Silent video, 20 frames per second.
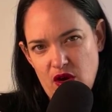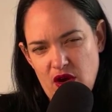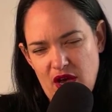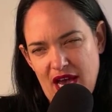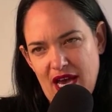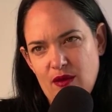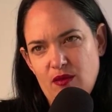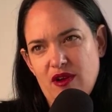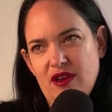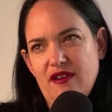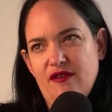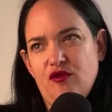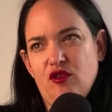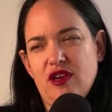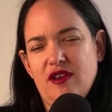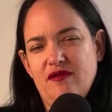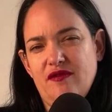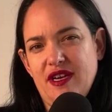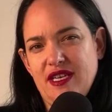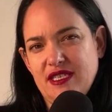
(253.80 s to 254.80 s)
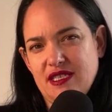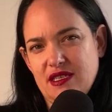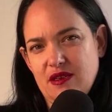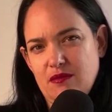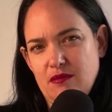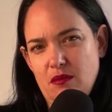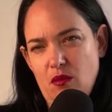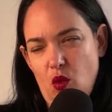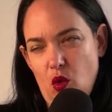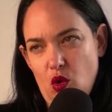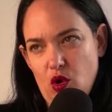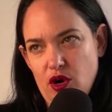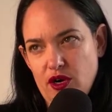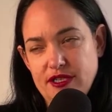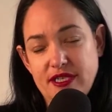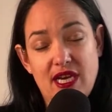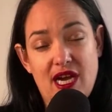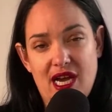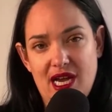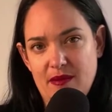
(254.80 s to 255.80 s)
If we invested more
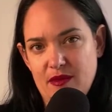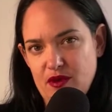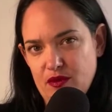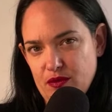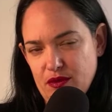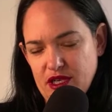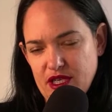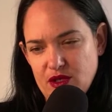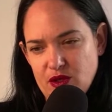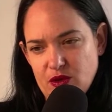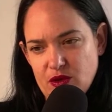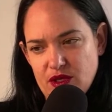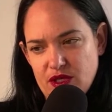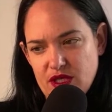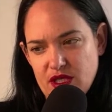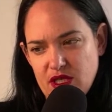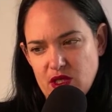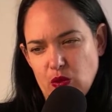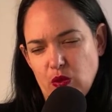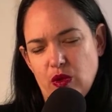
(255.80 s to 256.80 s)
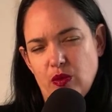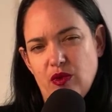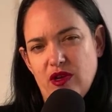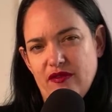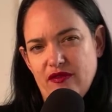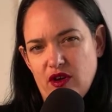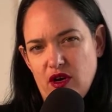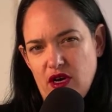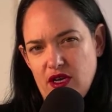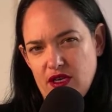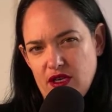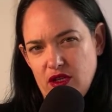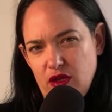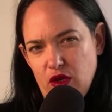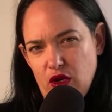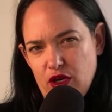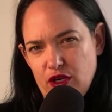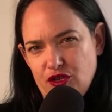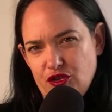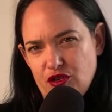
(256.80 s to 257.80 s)
time and resources, would we have gotten a
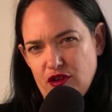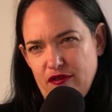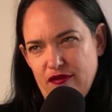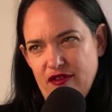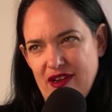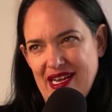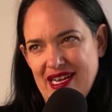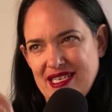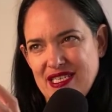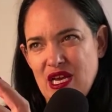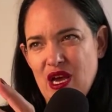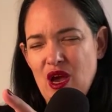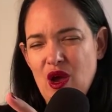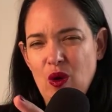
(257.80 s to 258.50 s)
larger effect?